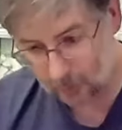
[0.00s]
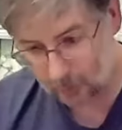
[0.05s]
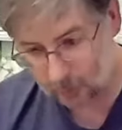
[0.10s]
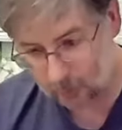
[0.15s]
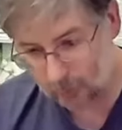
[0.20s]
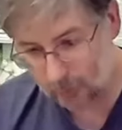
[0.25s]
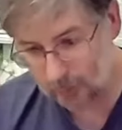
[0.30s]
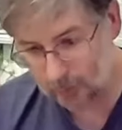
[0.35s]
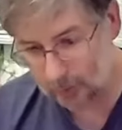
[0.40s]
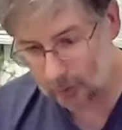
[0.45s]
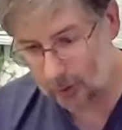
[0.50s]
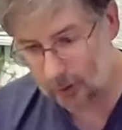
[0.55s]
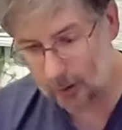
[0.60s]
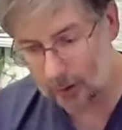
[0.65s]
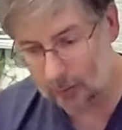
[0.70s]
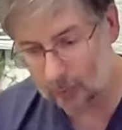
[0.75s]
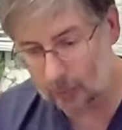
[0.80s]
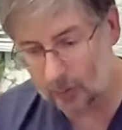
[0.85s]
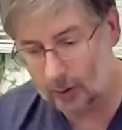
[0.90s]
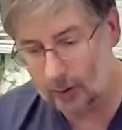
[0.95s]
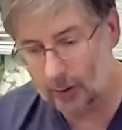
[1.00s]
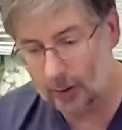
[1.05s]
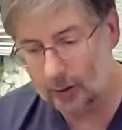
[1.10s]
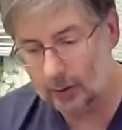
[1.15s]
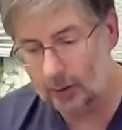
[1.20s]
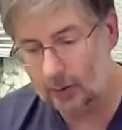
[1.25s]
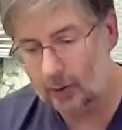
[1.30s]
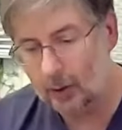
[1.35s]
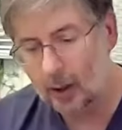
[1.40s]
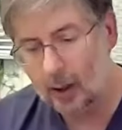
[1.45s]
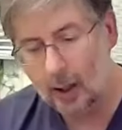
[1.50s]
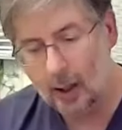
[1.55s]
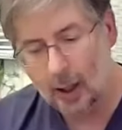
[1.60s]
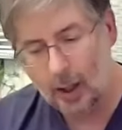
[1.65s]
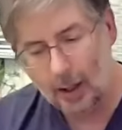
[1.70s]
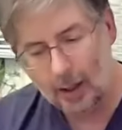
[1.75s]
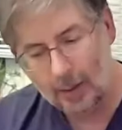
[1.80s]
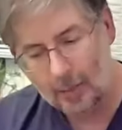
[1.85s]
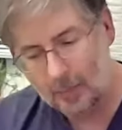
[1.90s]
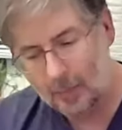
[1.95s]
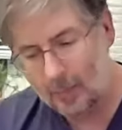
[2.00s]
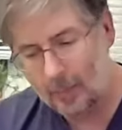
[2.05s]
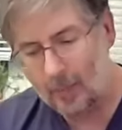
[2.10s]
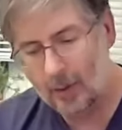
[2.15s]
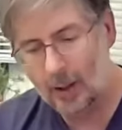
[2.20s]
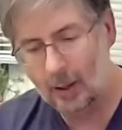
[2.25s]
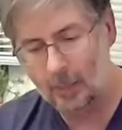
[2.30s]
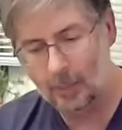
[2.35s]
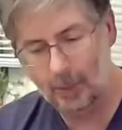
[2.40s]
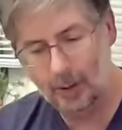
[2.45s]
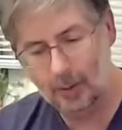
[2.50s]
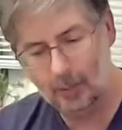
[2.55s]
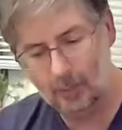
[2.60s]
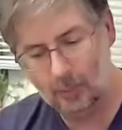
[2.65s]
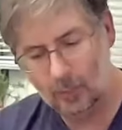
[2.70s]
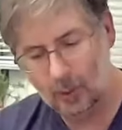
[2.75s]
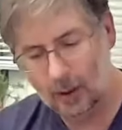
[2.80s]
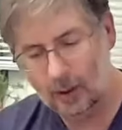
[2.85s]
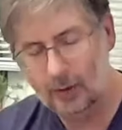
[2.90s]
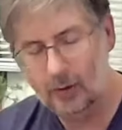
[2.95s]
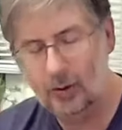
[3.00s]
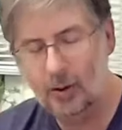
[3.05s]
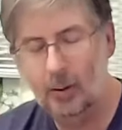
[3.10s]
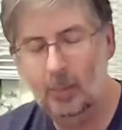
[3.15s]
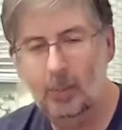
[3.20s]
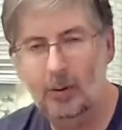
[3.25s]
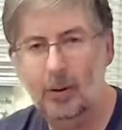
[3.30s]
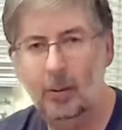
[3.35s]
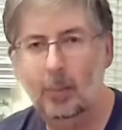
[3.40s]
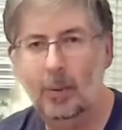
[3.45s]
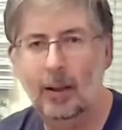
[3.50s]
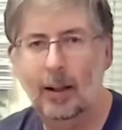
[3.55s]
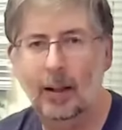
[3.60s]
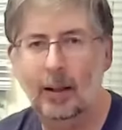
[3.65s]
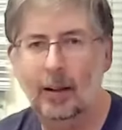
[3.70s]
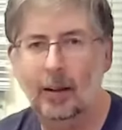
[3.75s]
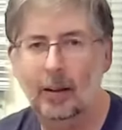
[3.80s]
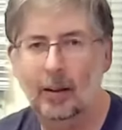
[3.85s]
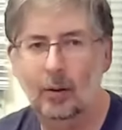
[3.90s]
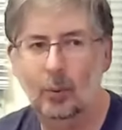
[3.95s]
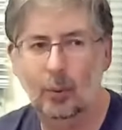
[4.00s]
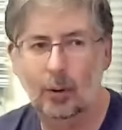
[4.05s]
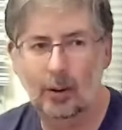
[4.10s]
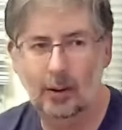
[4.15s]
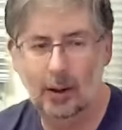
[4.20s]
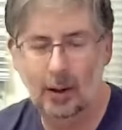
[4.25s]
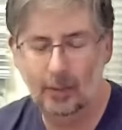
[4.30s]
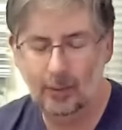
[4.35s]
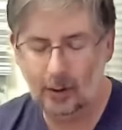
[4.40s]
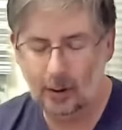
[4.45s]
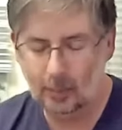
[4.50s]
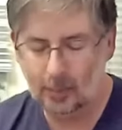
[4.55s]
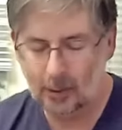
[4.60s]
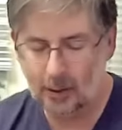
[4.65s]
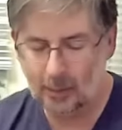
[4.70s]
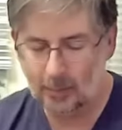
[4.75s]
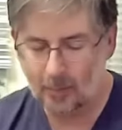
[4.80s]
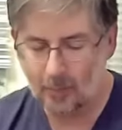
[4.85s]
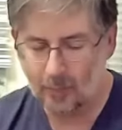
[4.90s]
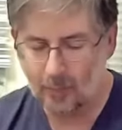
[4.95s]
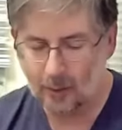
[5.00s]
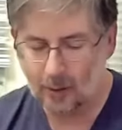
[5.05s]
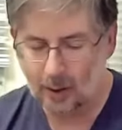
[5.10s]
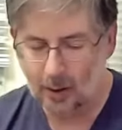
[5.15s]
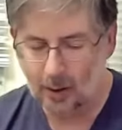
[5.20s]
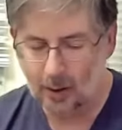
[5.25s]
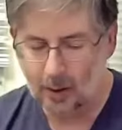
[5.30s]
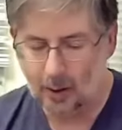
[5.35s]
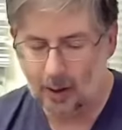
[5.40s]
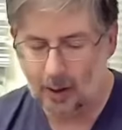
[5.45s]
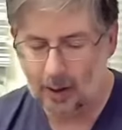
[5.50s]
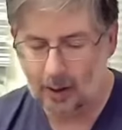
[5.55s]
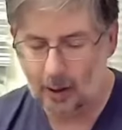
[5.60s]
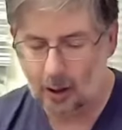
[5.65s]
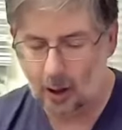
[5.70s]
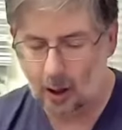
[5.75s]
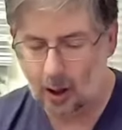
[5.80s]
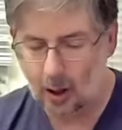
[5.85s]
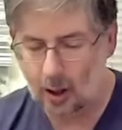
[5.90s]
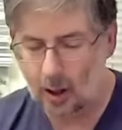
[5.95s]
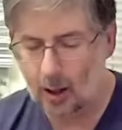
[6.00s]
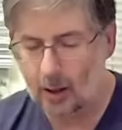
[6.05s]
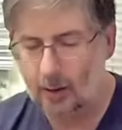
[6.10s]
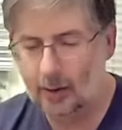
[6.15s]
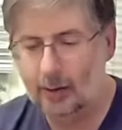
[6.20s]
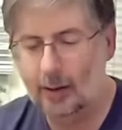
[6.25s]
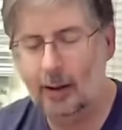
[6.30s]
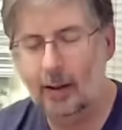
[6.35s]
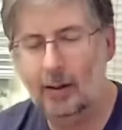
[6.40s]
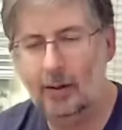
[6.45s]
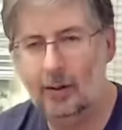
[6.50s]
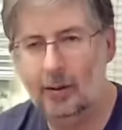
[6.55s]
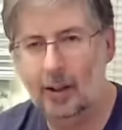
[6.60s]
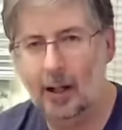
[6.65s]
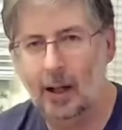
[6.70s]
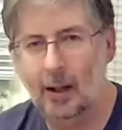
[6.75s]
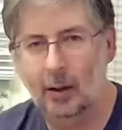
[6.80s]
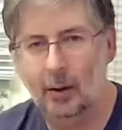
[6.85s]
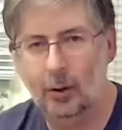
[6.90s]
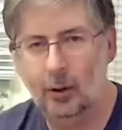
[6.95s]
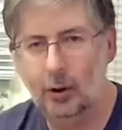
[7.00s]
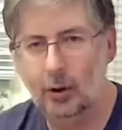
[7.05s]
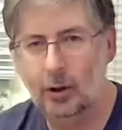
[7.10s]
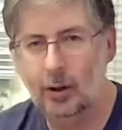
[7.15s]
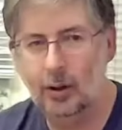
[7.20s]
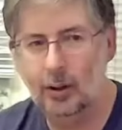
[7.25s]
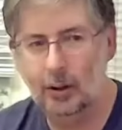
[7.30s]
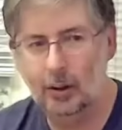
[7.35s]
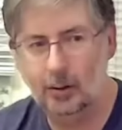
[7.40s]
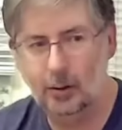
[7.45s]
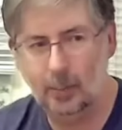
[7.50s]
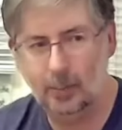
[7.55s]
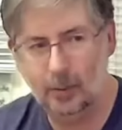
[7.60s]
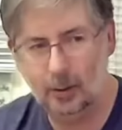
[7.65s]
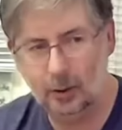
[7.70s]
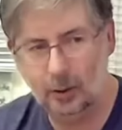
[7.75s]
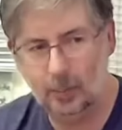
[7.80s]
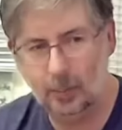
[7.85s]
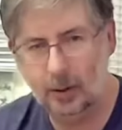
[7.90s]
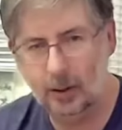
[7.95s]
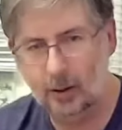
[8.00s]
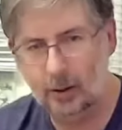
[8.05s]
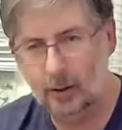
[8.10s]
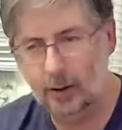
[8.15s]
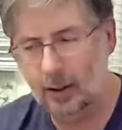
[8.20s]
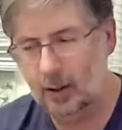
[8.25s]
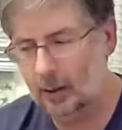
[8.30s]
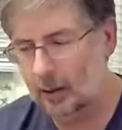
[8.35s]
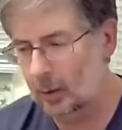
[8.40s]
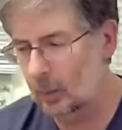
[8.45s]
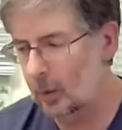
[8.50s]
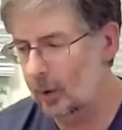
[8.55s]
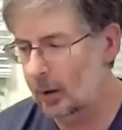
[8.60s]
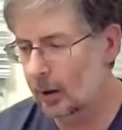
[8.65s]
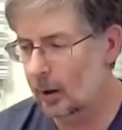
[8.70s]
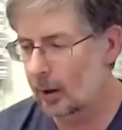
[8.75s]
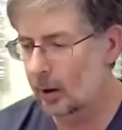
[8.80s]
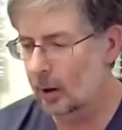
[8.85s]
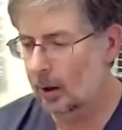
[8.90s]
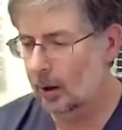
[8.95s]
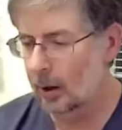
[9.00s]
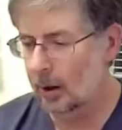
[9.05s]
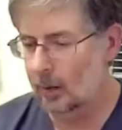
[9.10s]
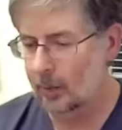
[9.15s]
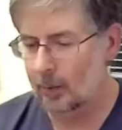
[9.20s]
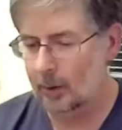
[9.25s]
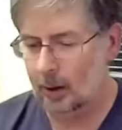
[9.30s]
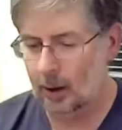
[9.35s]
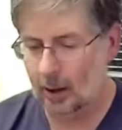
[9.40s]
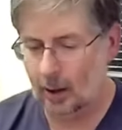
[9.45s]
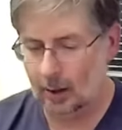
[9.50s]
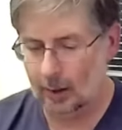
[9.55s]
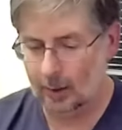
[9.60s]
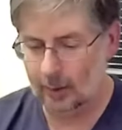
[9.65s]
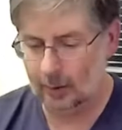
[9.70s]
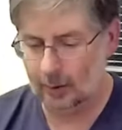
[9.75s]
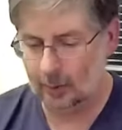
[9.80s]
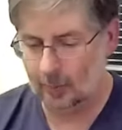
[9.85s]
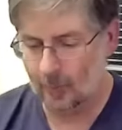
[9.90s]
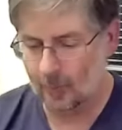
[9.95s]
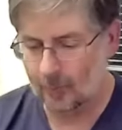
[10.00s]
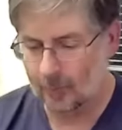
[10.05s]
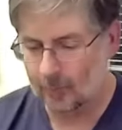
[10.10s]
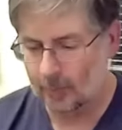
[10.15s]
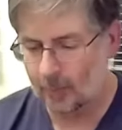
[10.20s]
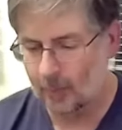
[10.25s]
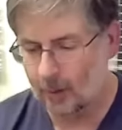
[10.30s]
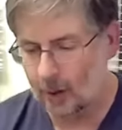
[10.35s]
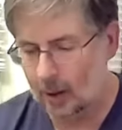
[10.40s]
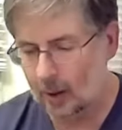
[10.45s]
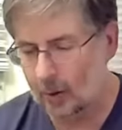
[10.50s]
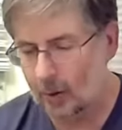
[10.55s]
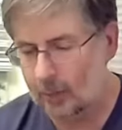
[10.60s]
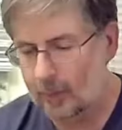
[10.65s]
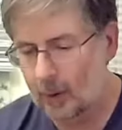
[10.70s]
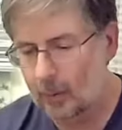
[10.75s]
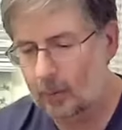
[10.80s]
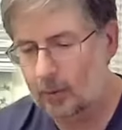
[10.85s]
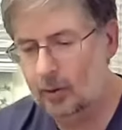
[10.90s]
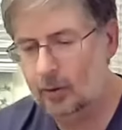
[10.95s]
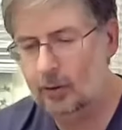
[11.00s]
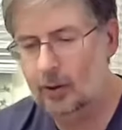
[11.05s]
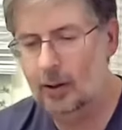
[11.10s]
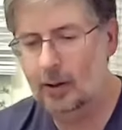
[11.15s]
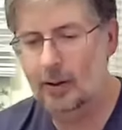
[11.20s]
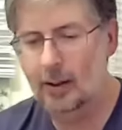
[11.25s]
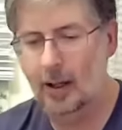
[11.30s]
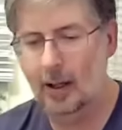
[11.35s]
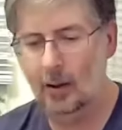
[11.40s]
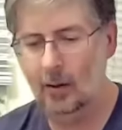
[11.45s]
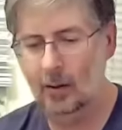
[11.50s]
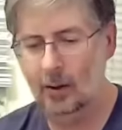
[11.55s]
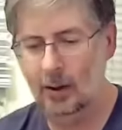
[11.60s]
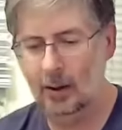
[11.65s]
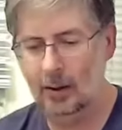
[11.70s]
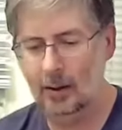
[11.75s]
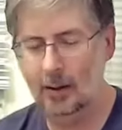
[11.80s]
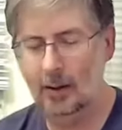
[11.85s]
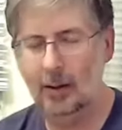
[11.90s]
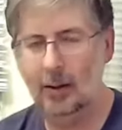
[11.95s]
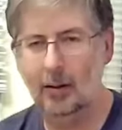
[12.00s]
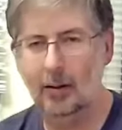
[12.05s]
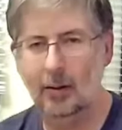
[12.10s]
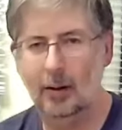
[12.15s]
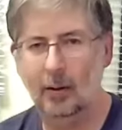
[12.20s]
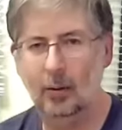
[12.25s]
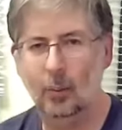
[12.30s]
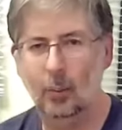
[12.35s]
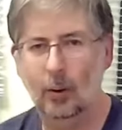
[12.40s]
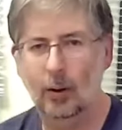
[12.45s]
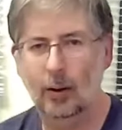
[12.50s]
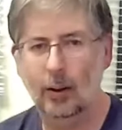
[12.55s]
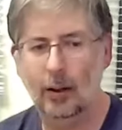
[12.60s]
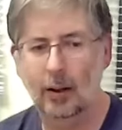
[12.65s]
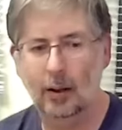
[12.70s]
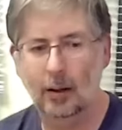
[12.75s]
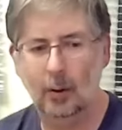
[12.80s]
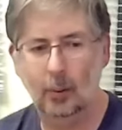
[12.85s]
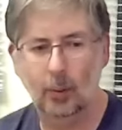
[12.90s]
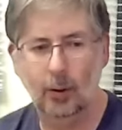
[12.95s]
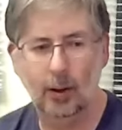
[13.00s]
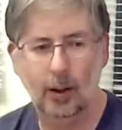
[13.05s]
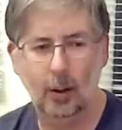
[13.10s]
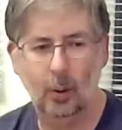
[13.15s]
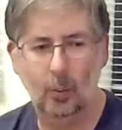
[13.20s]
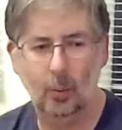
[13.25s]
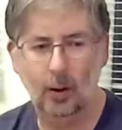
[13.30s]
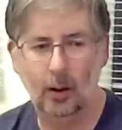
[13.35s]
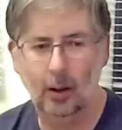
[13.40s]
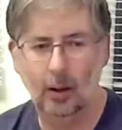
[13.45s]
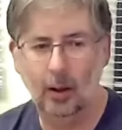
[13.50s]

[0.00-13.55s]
really good. I really like this. But it really seems to me like this would definitely be a holiday style cheese, something that you'd be entertaining with for the holidays. I don't know if I would just sit down and eat this one here the way that I would